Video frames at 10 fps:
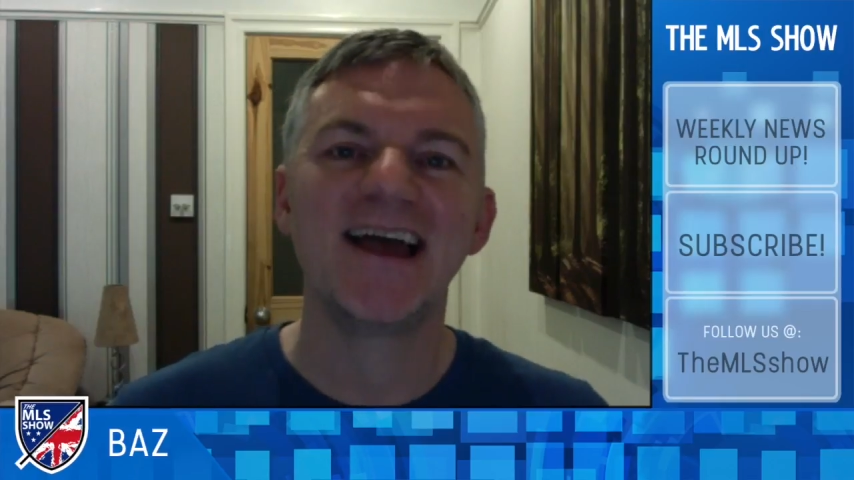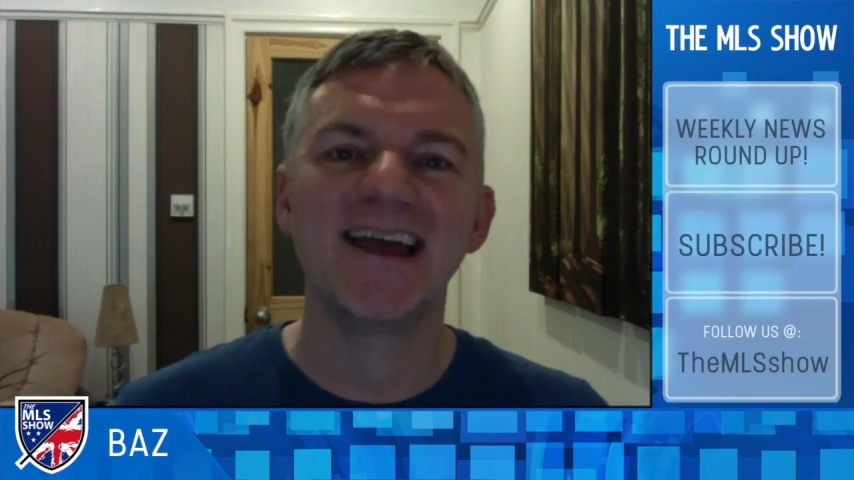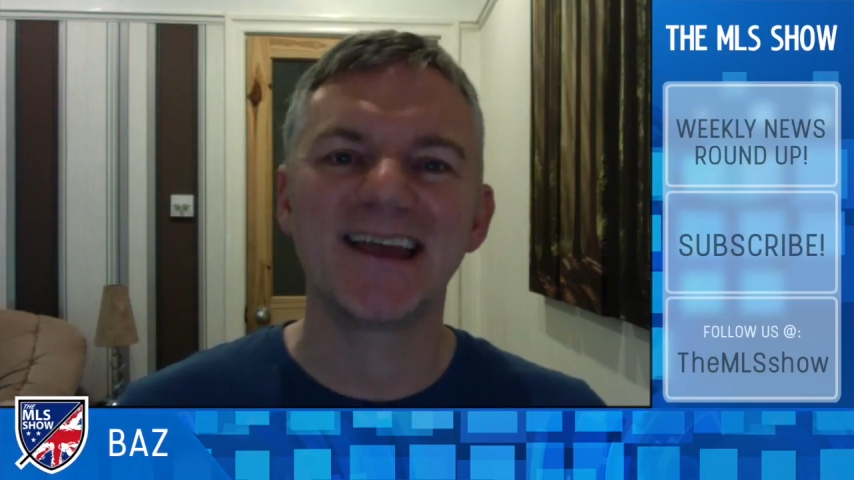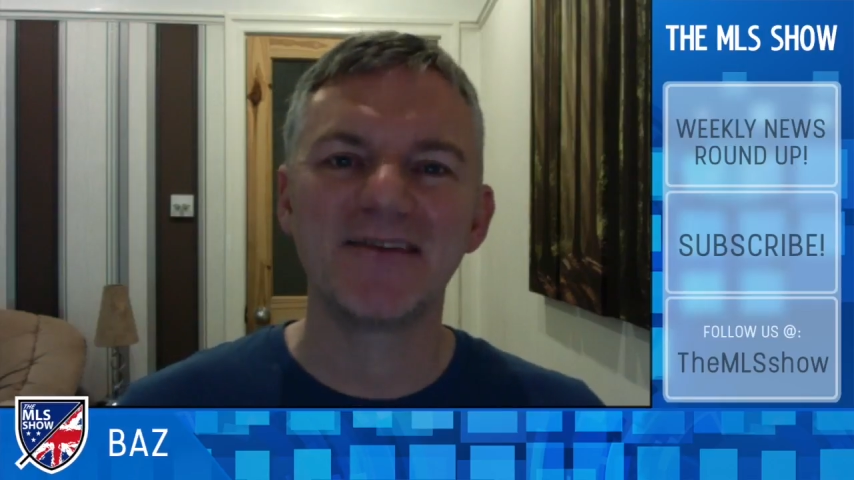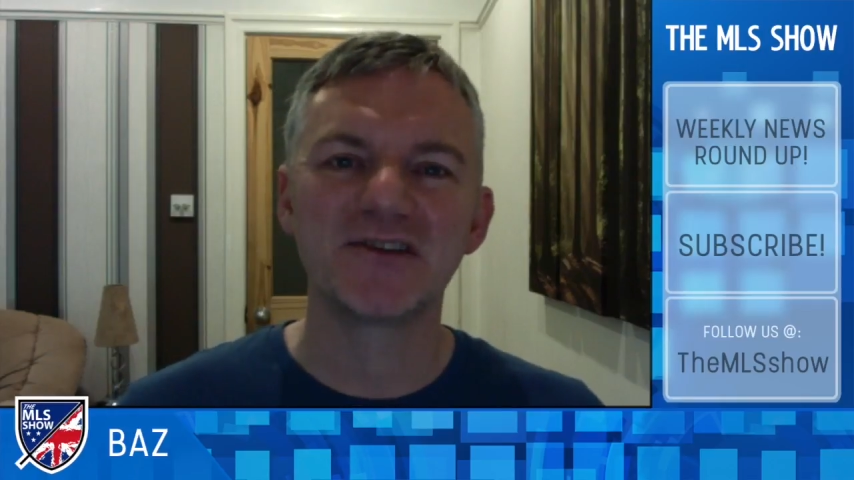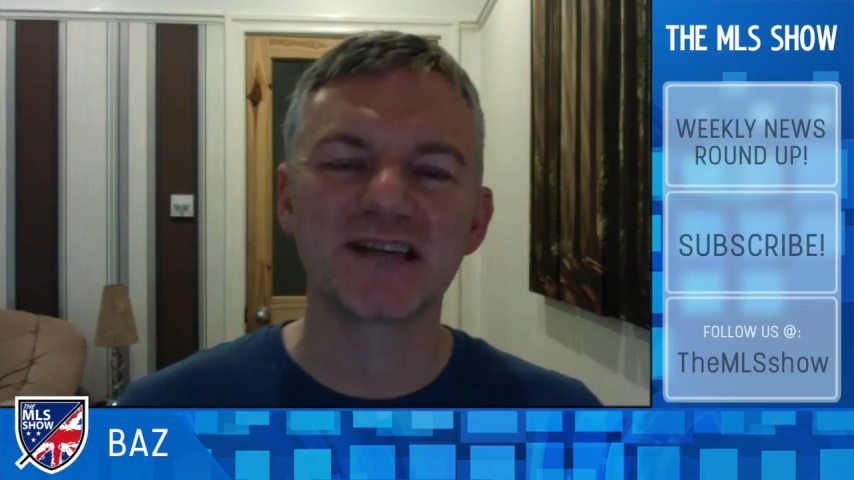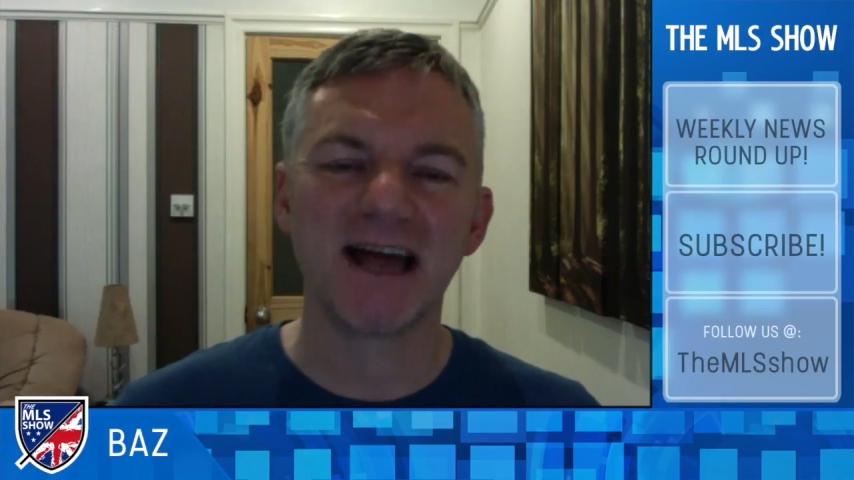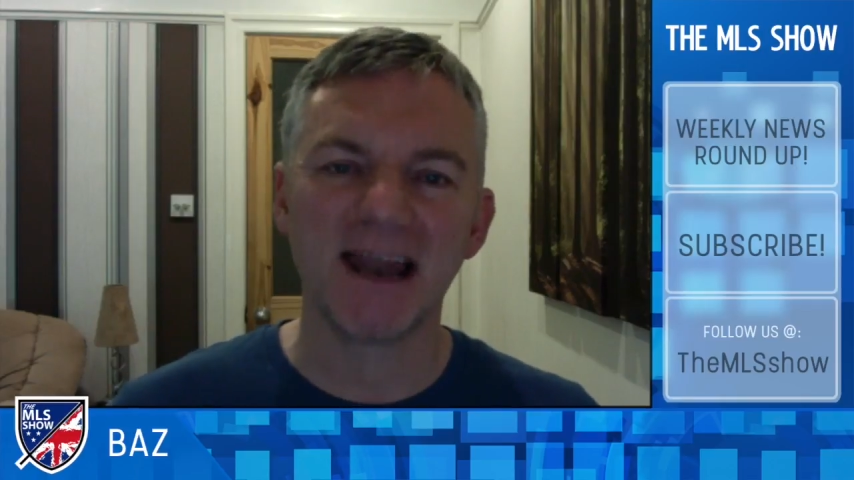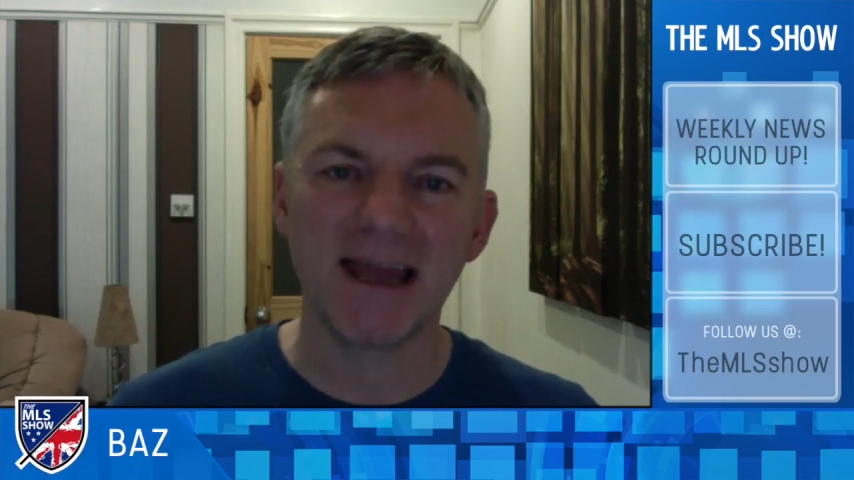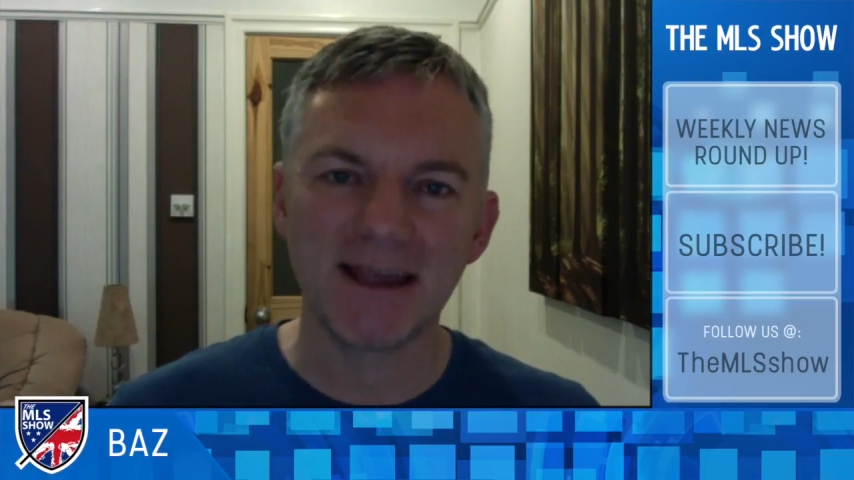Give us a
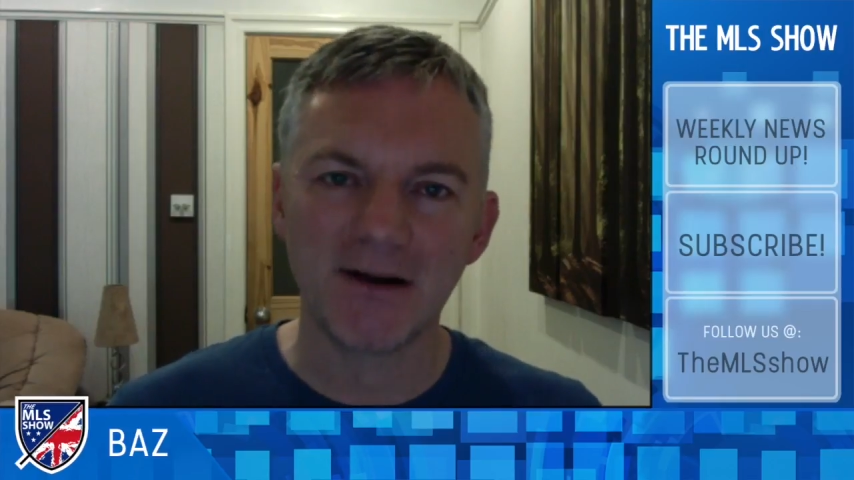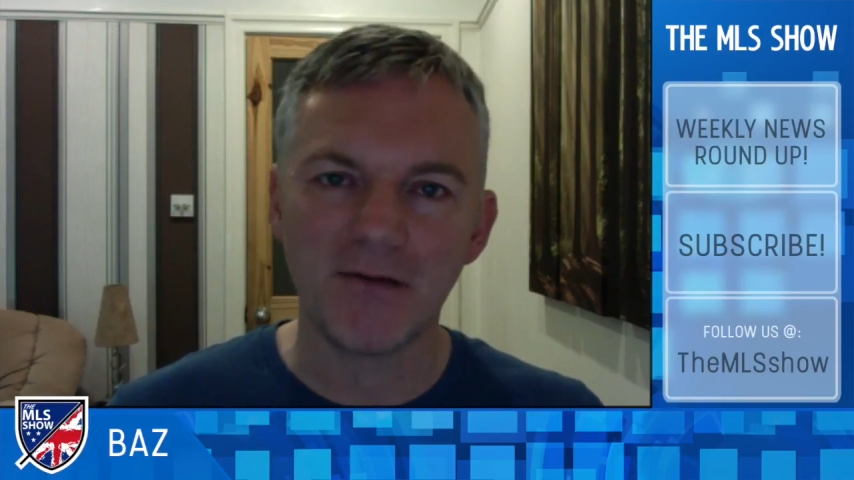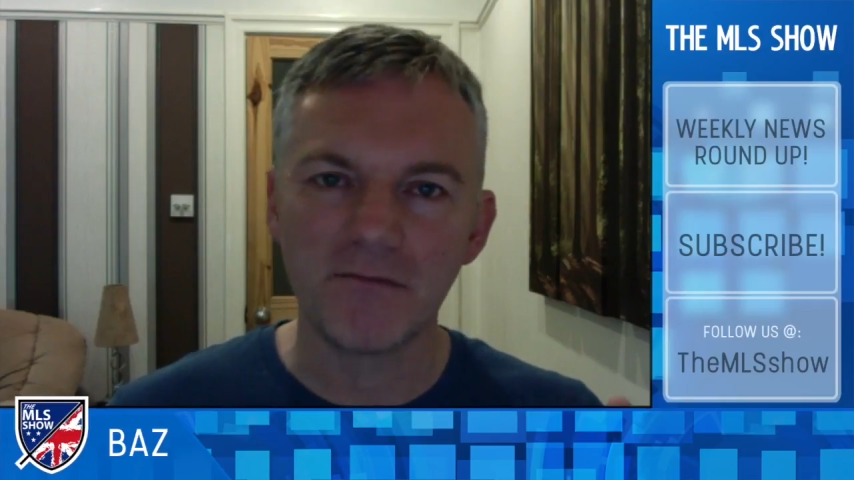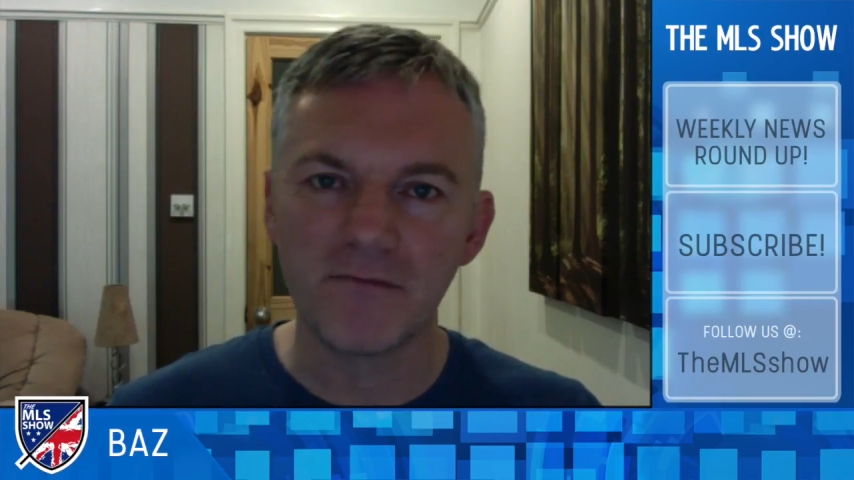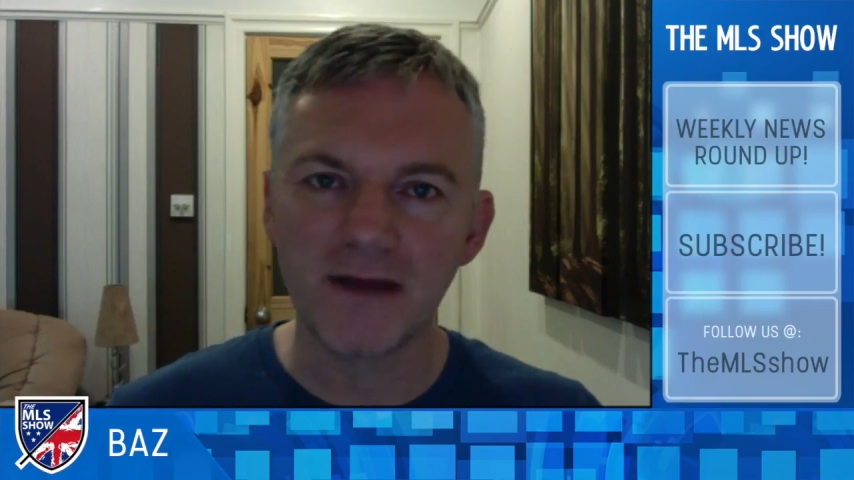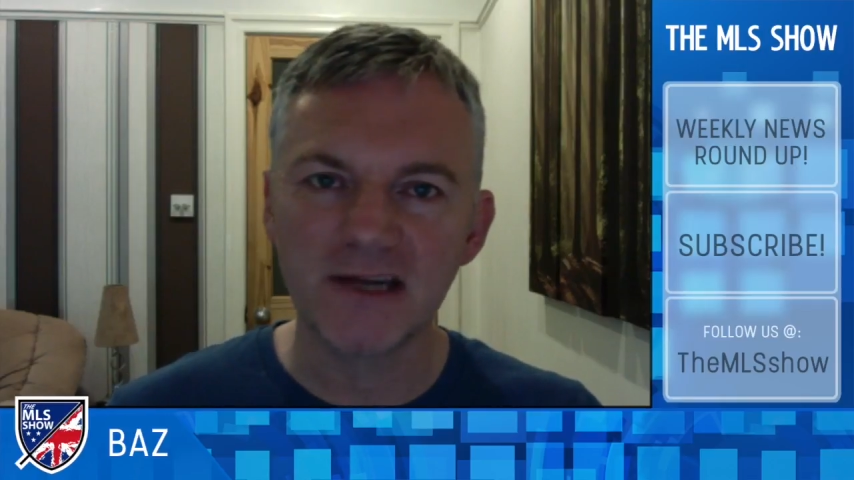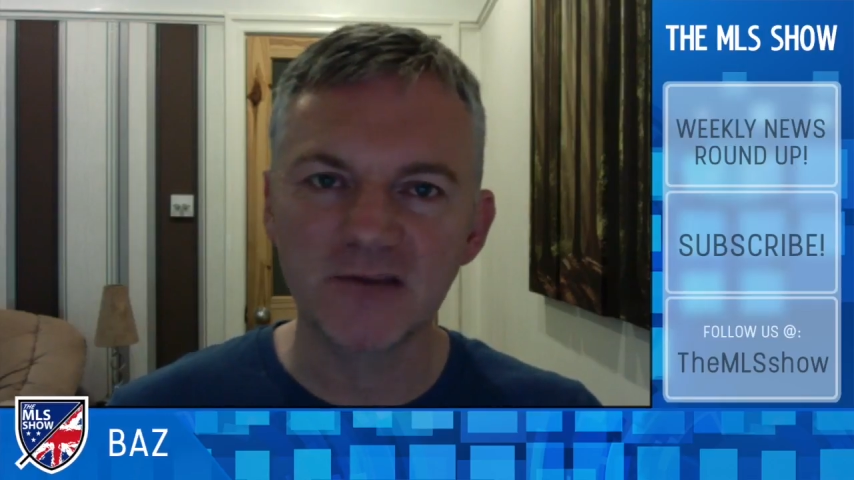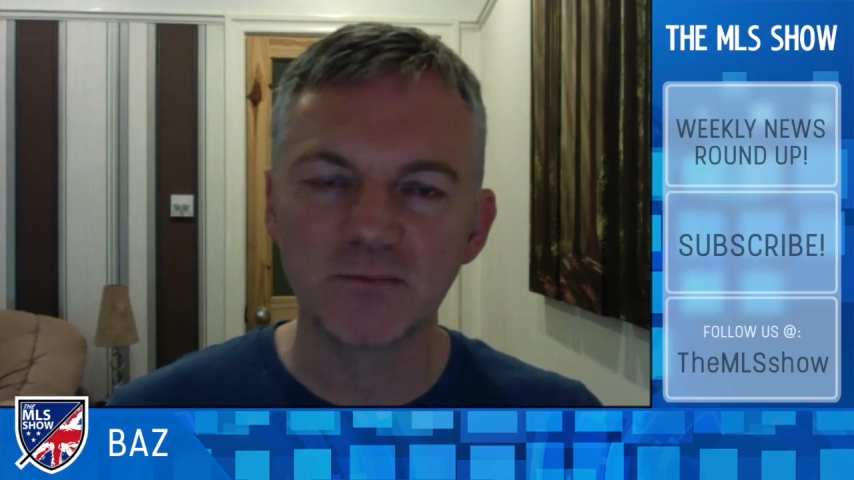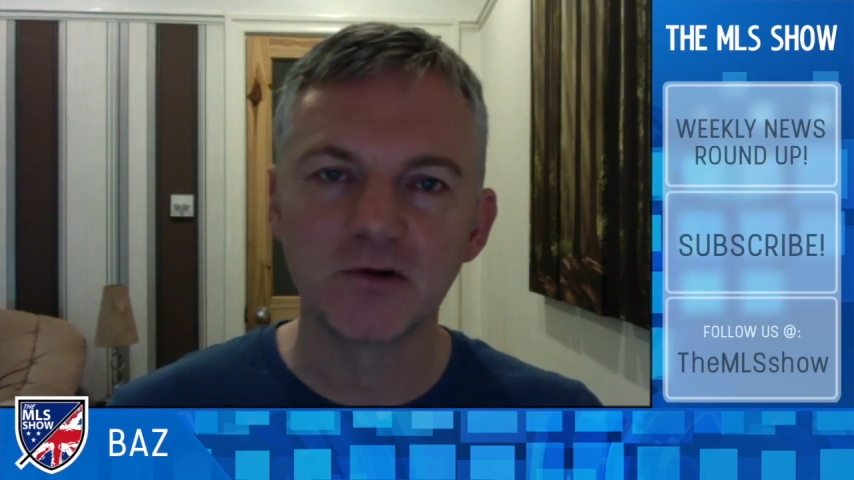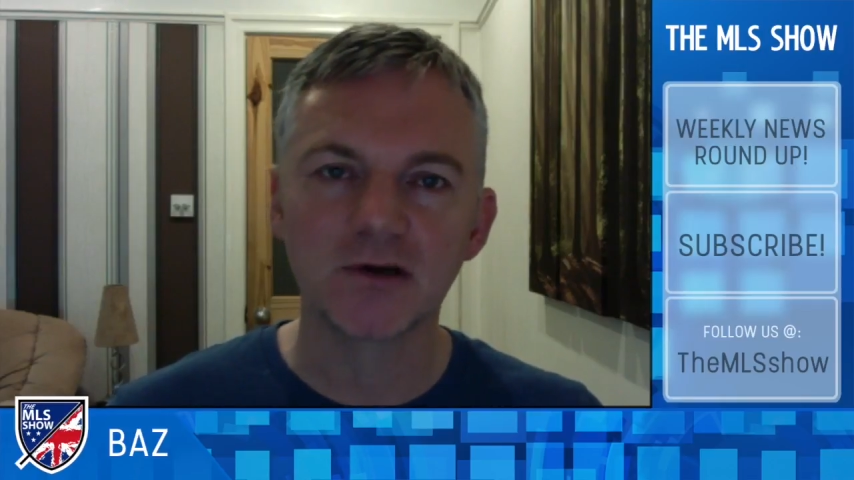like on
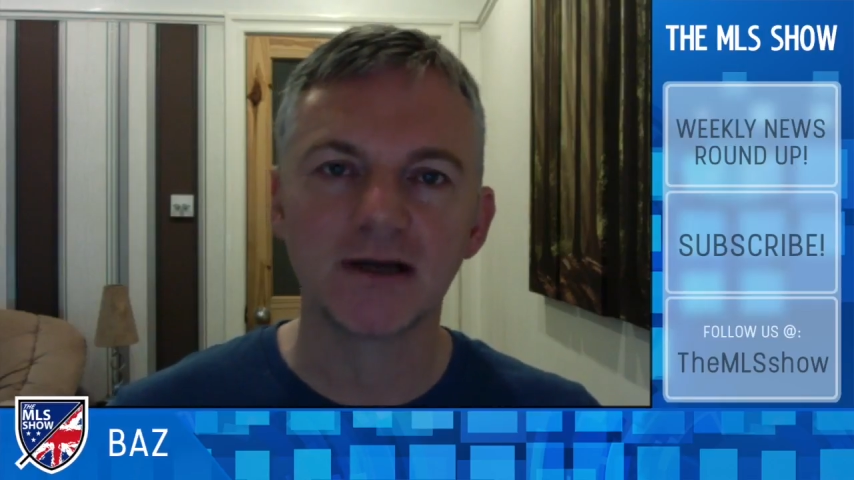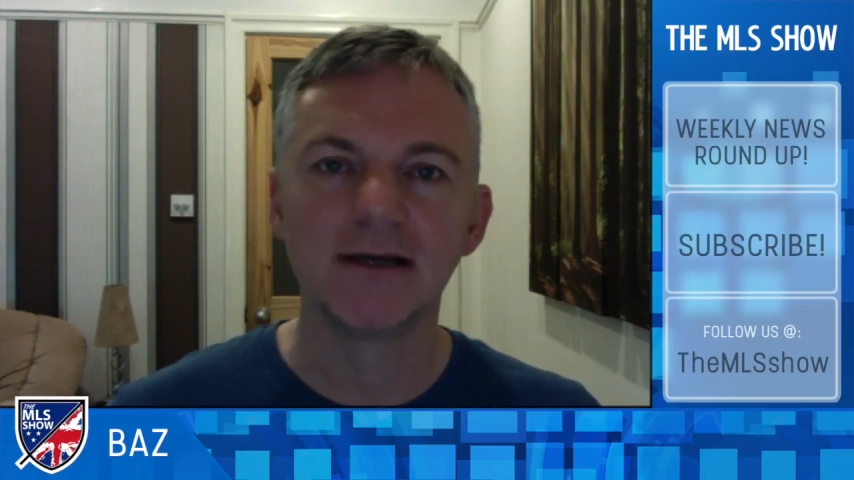Facebook.